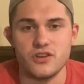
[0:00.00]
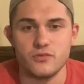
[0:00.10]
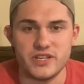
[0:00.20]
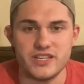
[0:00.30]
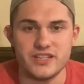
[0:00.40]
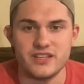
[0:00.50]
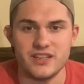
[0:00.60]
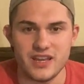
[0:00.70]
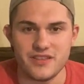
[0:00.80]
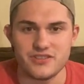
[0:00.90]
a week,
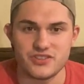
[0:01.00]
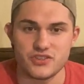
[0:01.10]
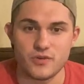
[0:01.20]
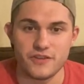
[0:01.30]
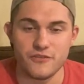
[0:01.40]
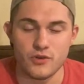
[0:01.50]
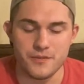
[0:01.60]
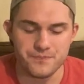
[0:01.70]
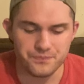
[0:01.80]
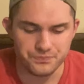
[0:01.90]
and this is 24.